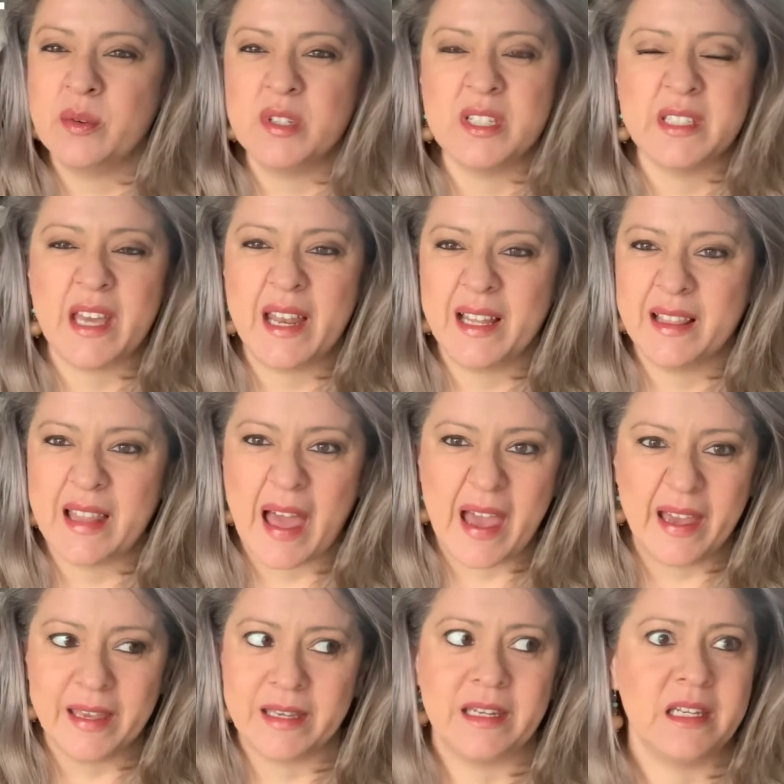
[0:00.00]
kind of
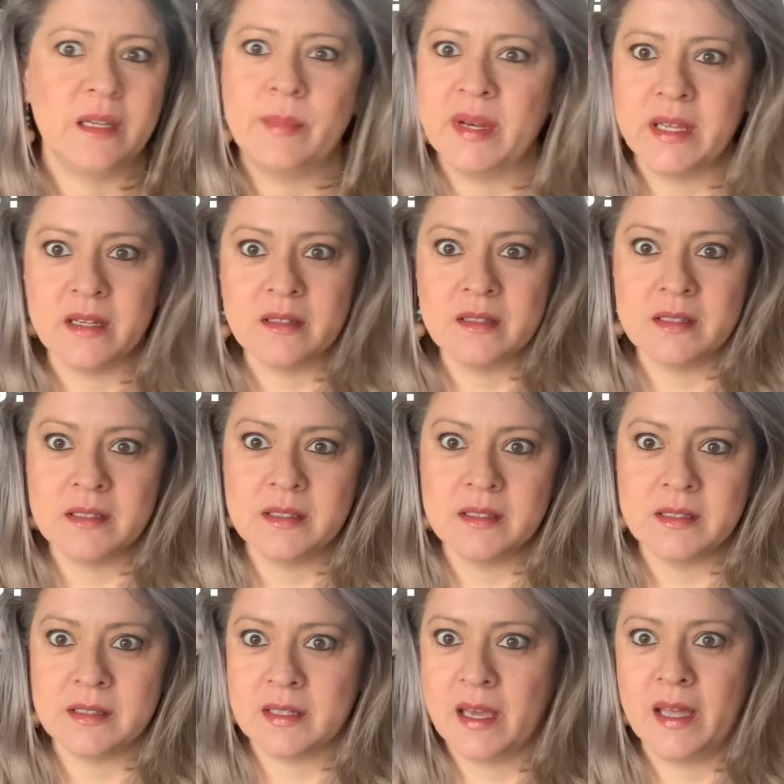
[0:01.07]
lagging. Anybody
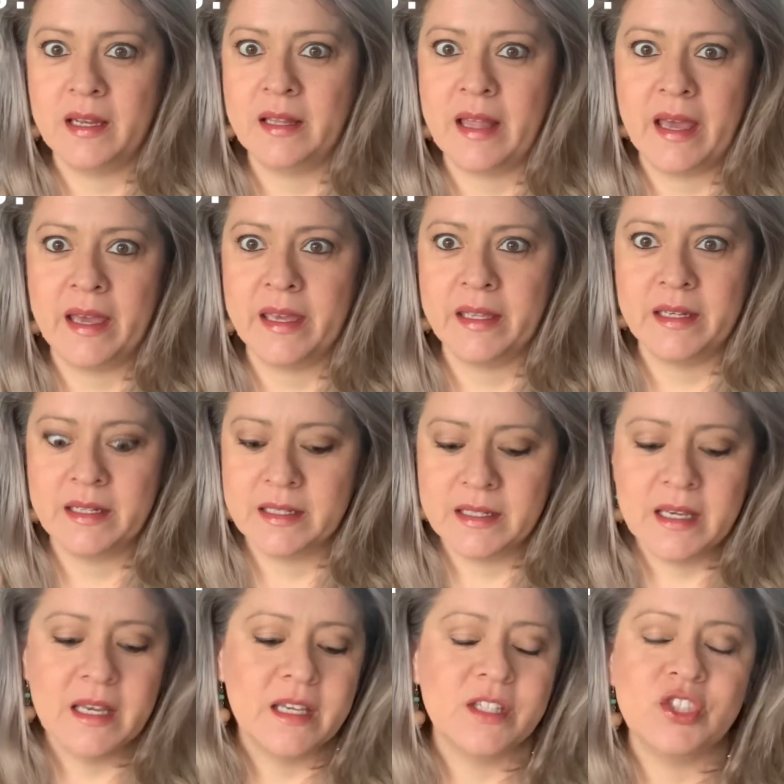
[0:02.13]
else's kind of lagging?
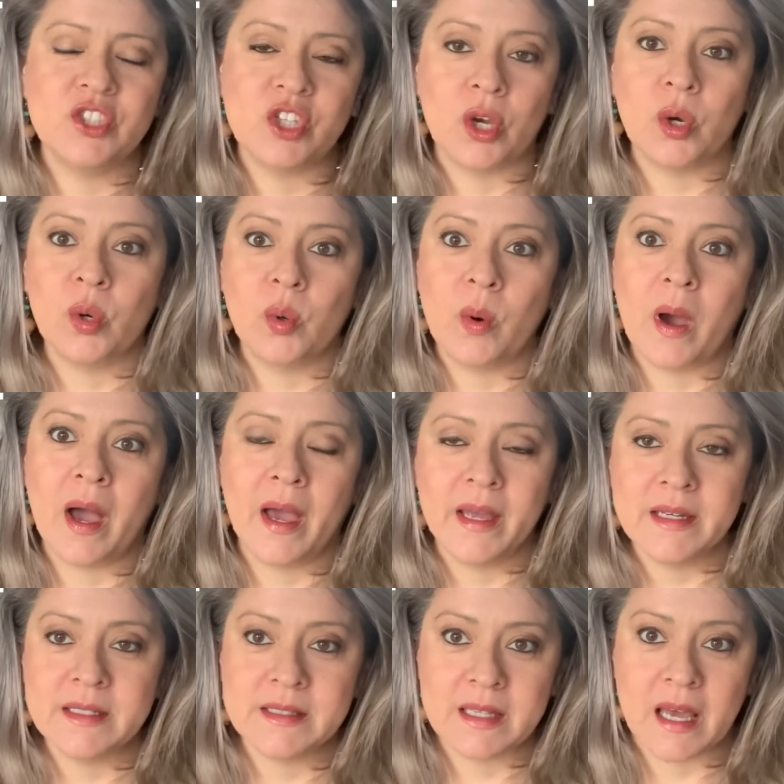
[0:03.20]
So I
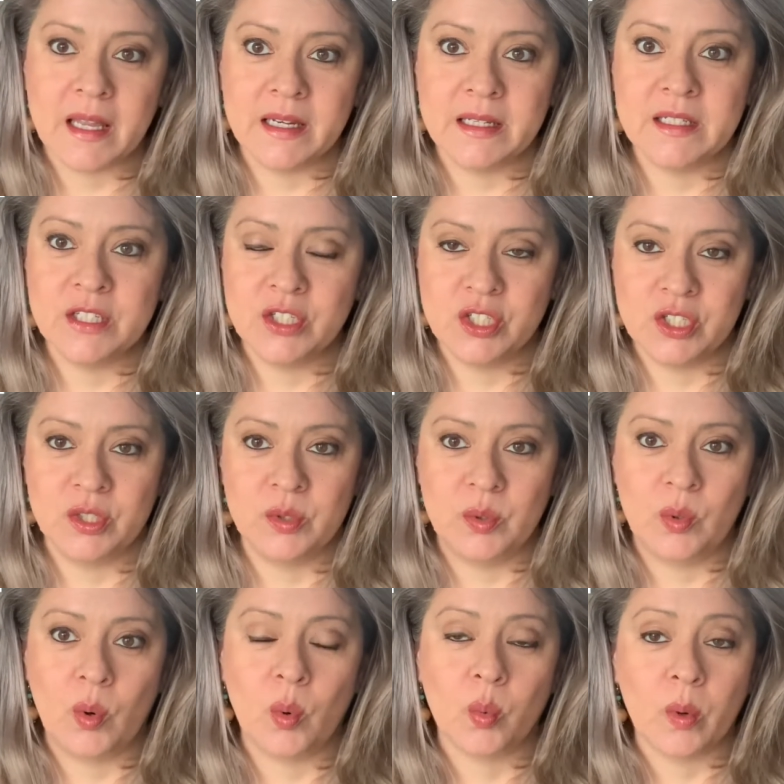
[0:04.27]
decided
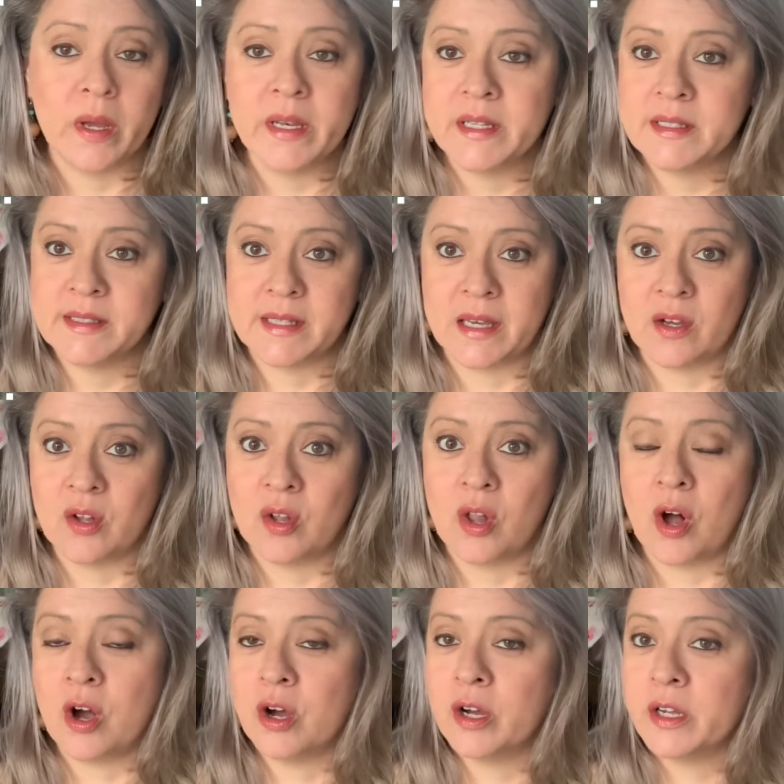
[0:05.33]
to run a sale
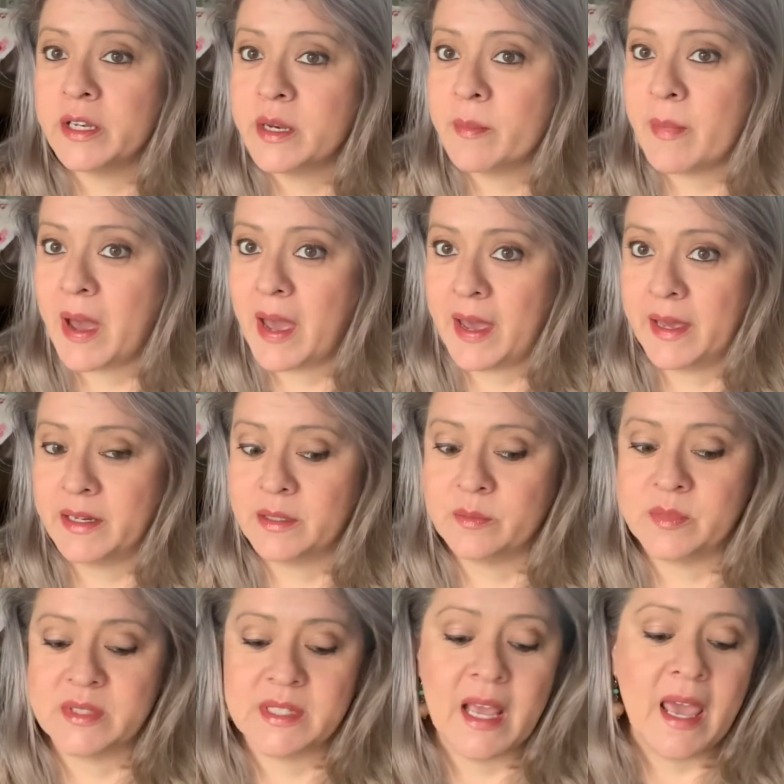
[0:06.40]
on my
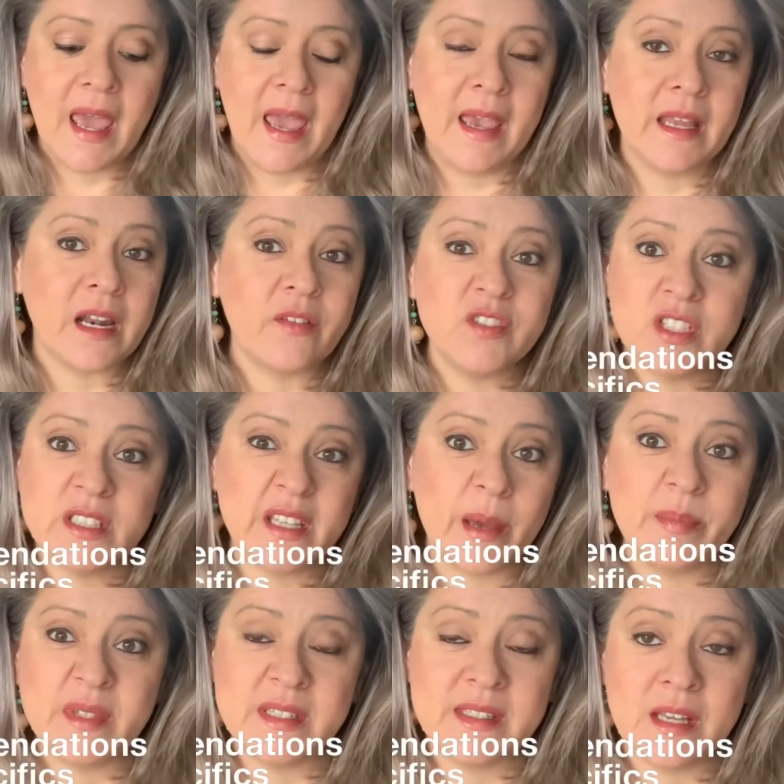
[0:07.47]
items, and I've just
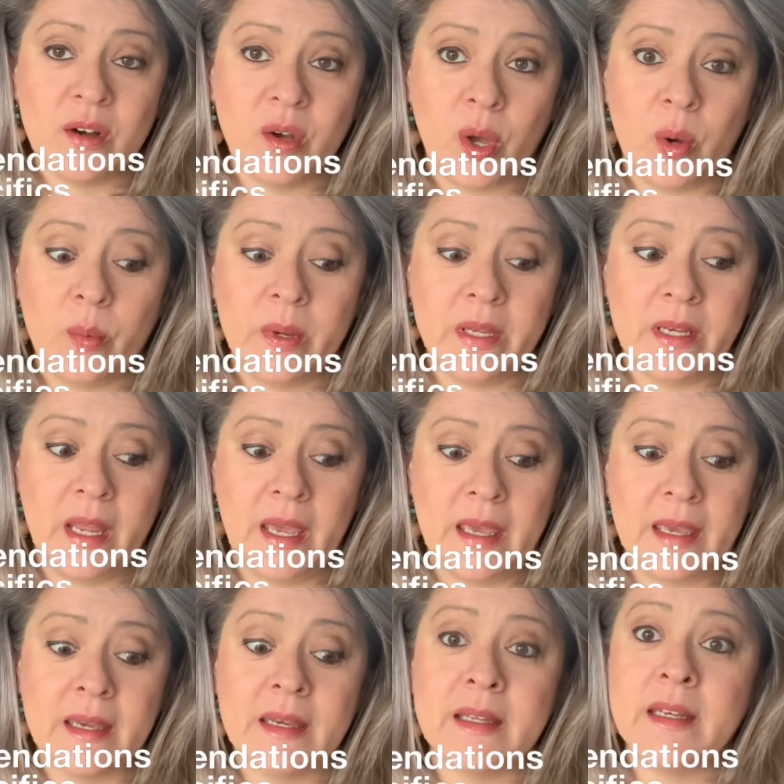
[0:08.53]
kept the sale going,
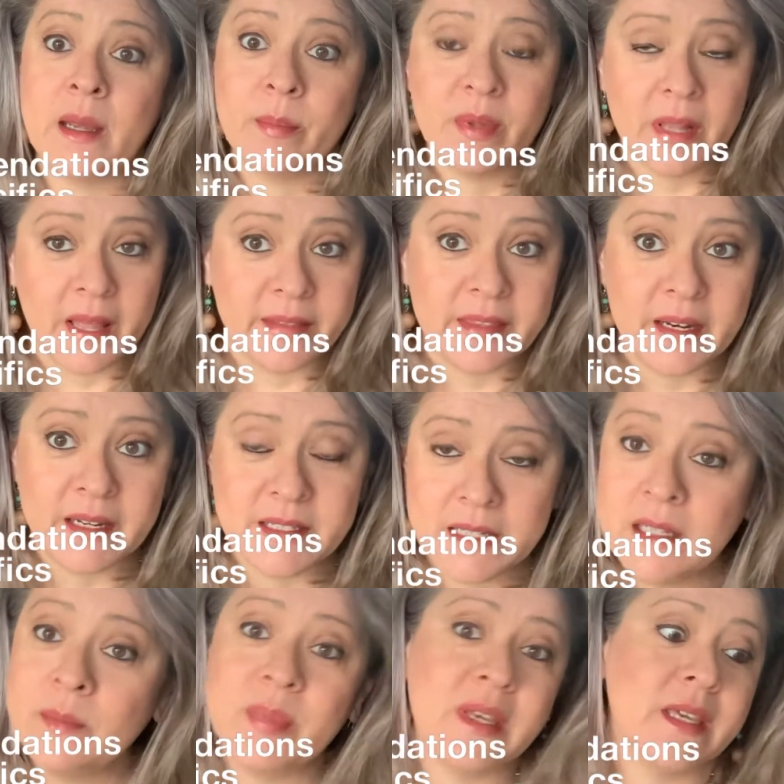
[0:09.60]
and I'm glad that I
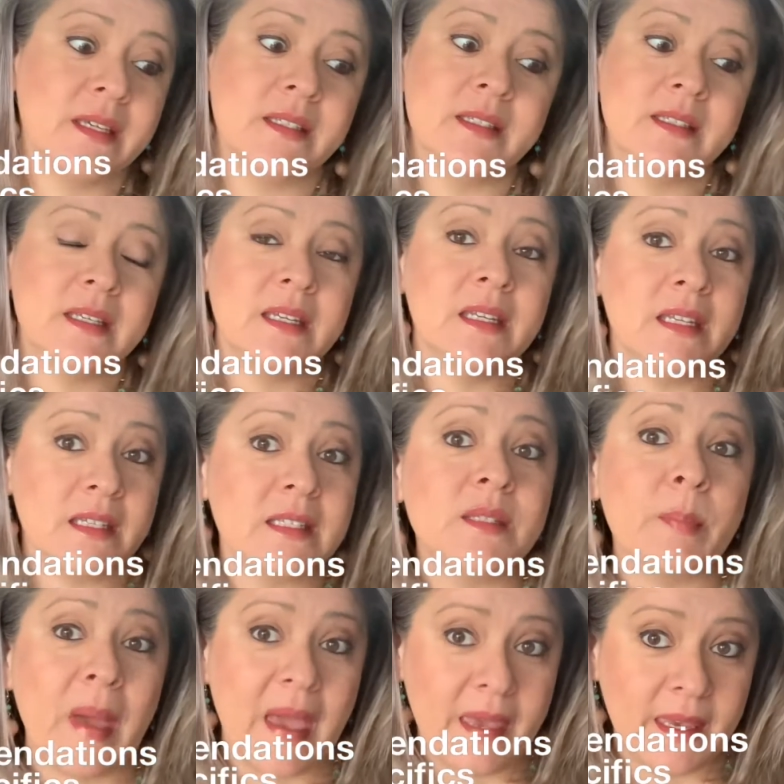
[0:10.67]
did because it is
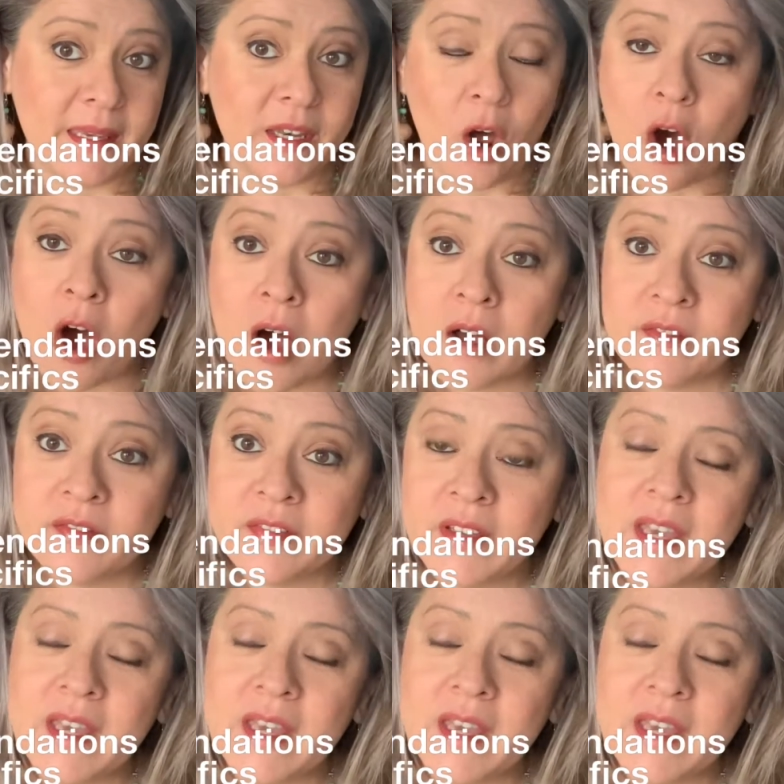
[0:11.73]
paying off.